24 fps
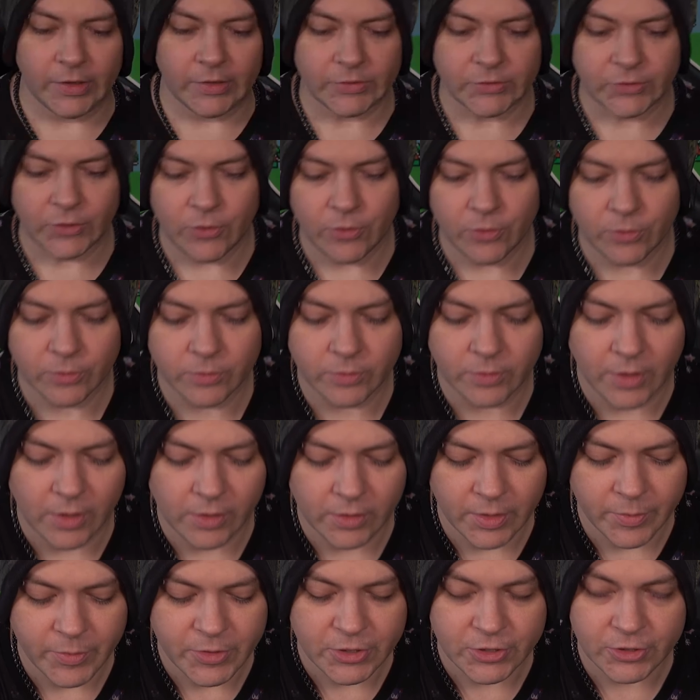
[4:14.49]
So
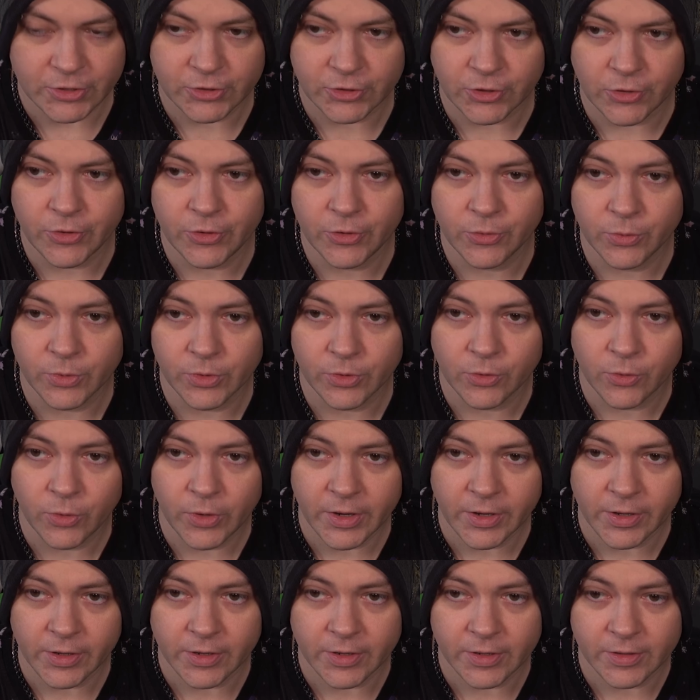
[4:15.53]
let me just show you real
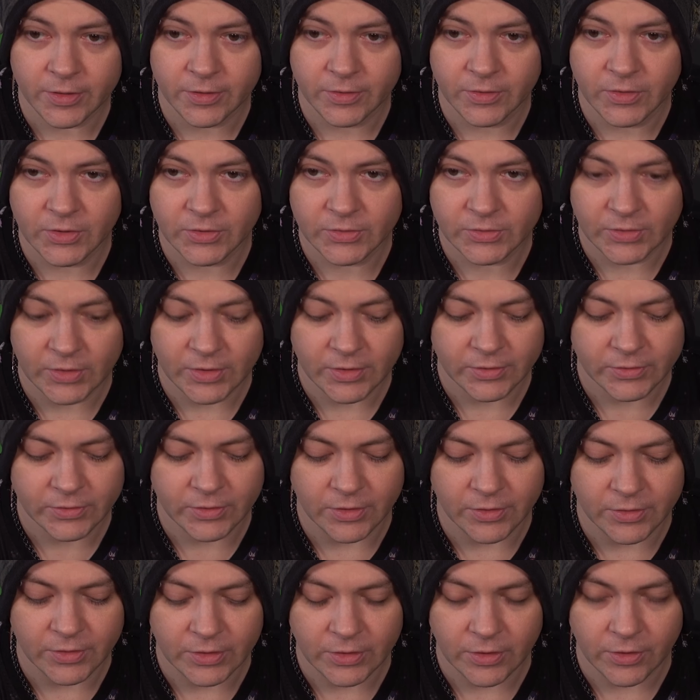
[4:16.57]
quick. This is
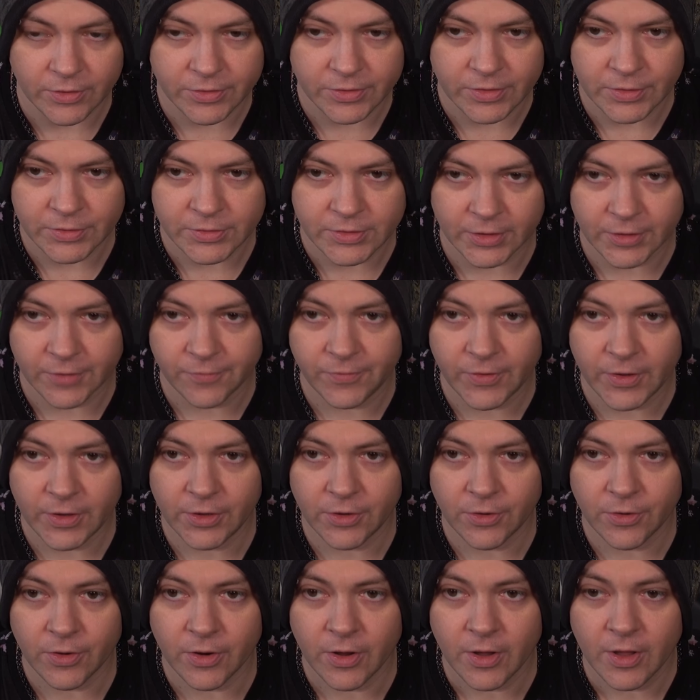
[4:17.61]
the authentic
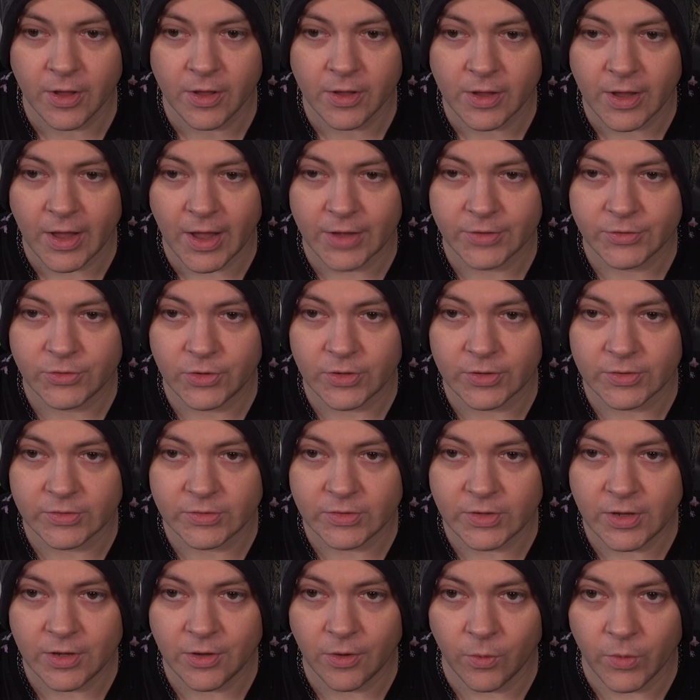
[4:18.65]
figure. As you can
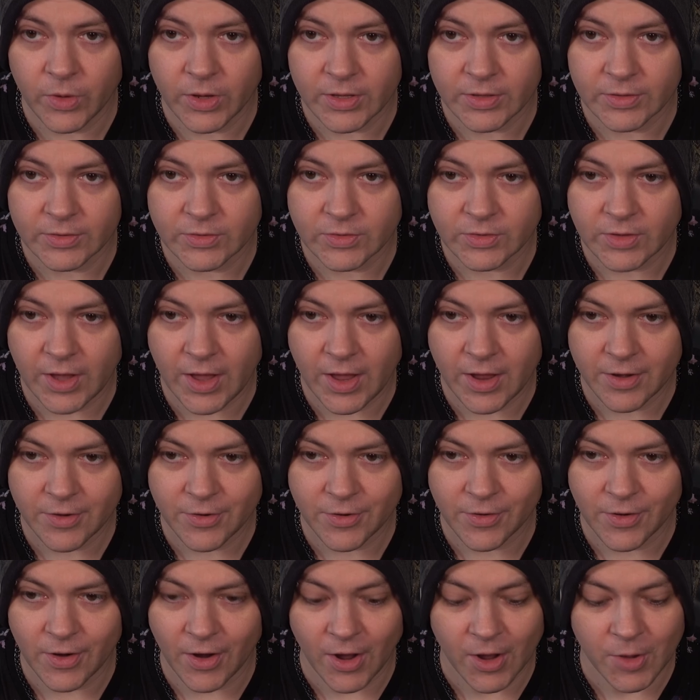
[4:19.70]
see, we can stand
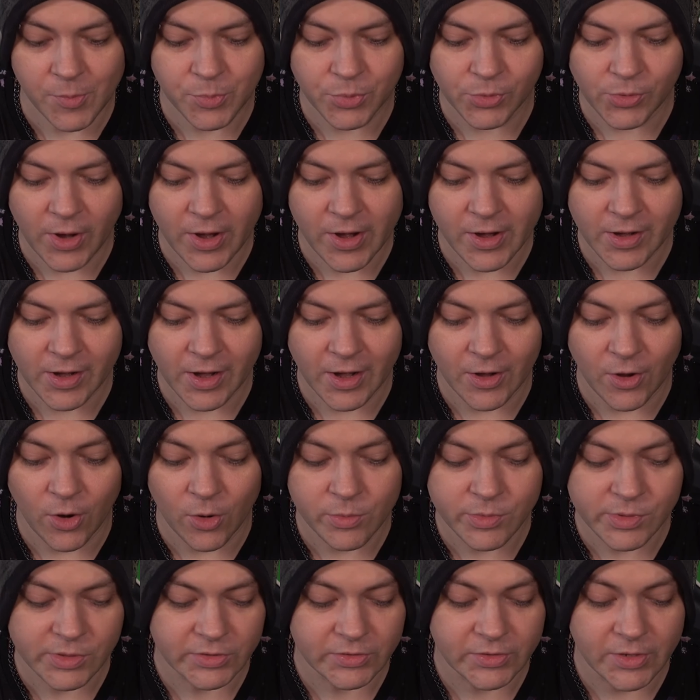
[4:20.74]
her upright and
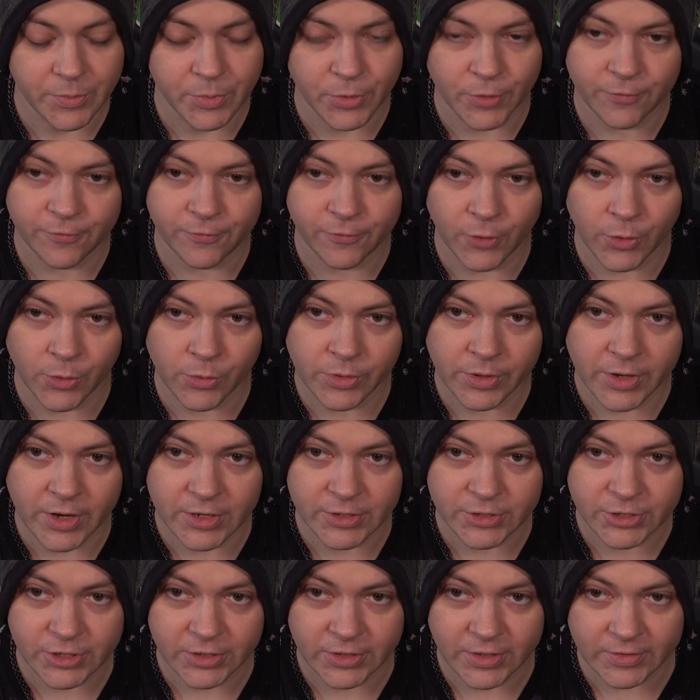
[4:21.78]
almost tip her forward
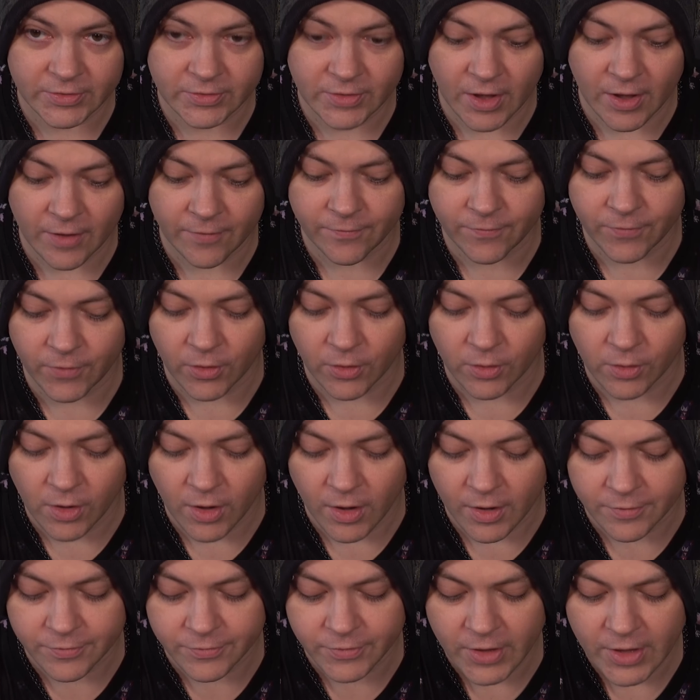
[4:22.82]
and she does not fall
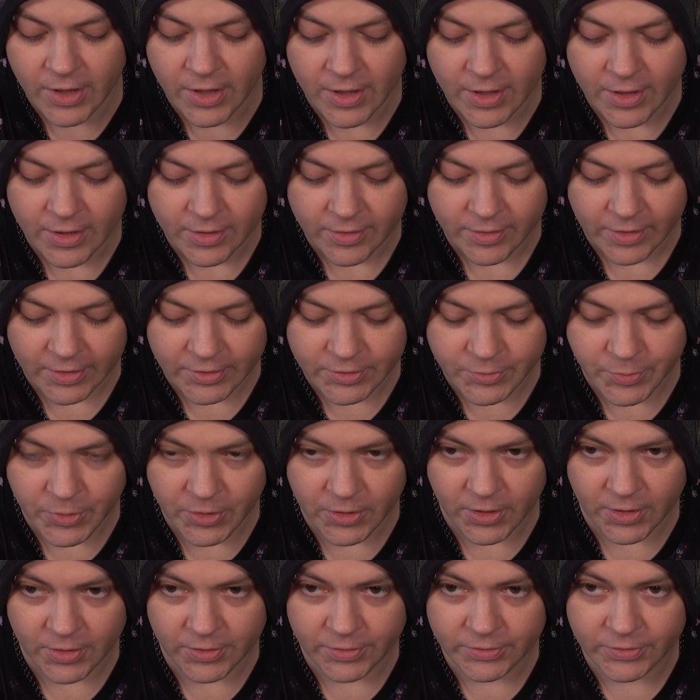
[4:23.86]
off. That's
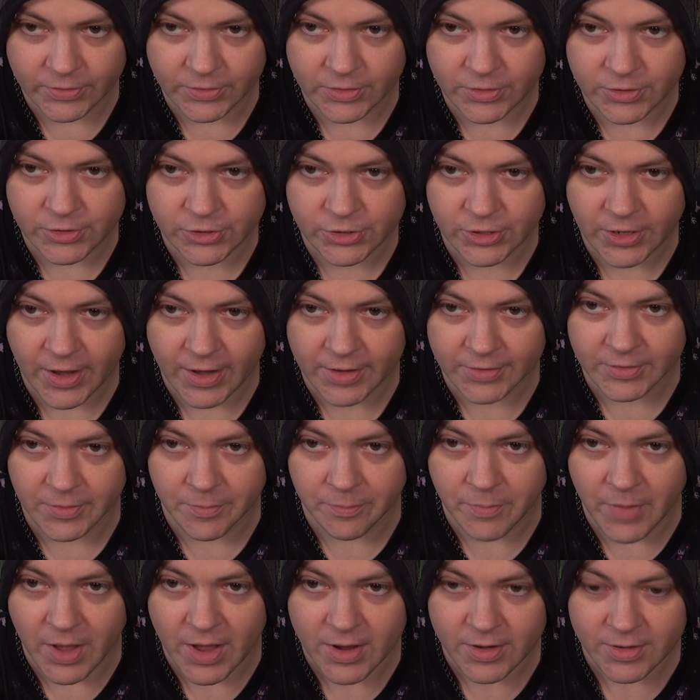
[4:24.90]
because she has a
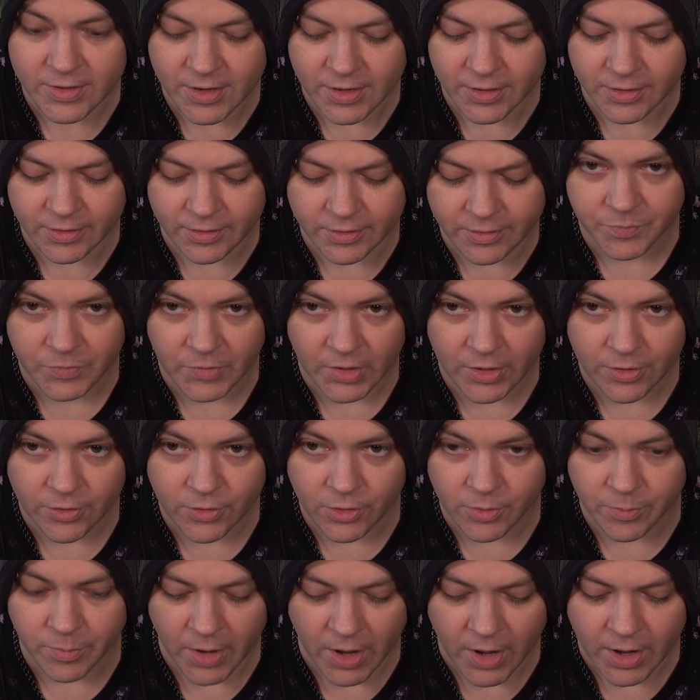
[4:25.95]
magnet in
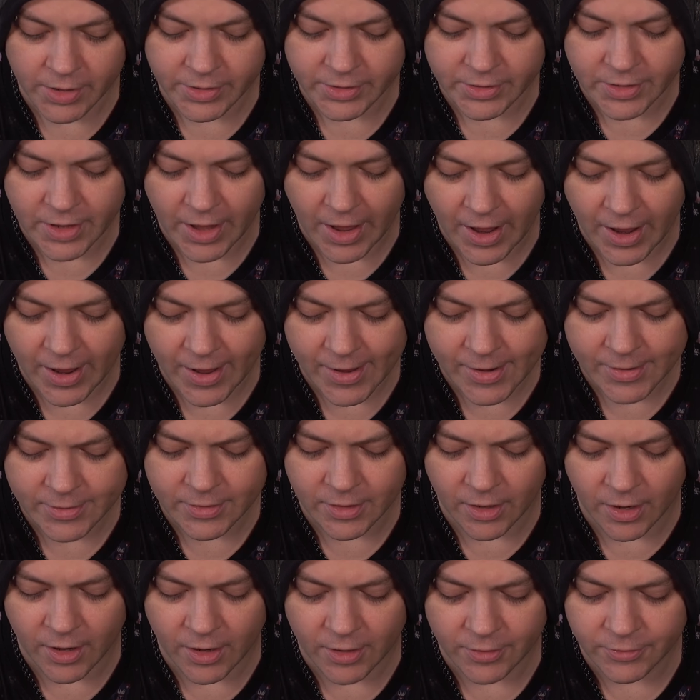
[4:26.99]
her body and
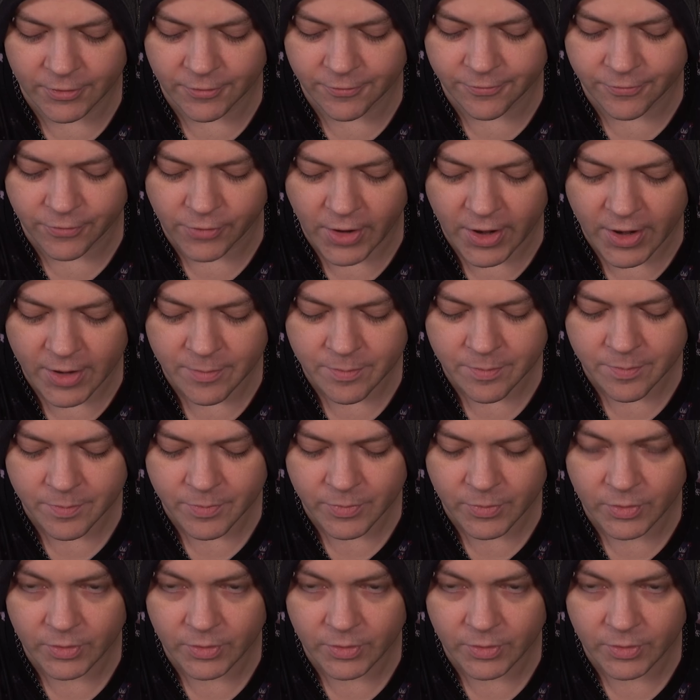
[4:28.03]
on the frame